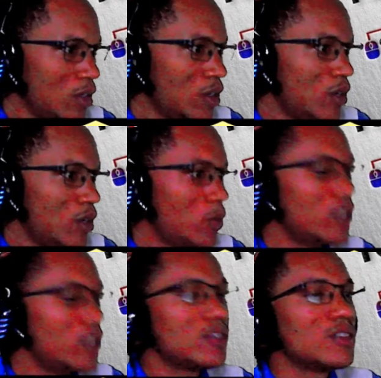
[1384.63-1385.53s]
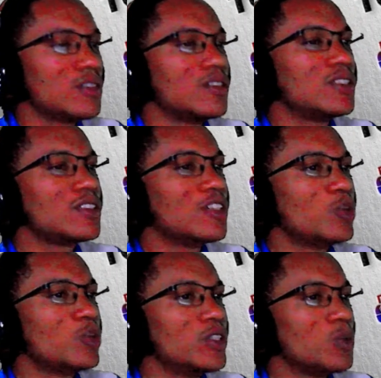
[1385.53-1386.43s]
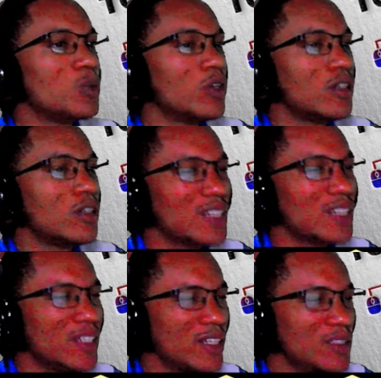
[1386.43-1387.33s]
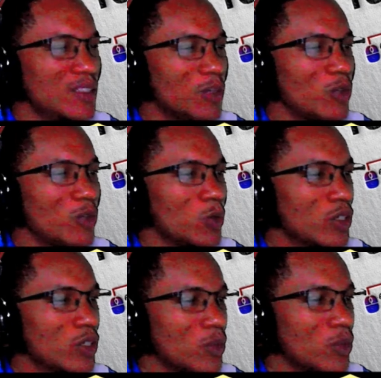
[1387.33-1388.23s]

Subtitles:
wait, this is not 21, it's a decimal we're working with,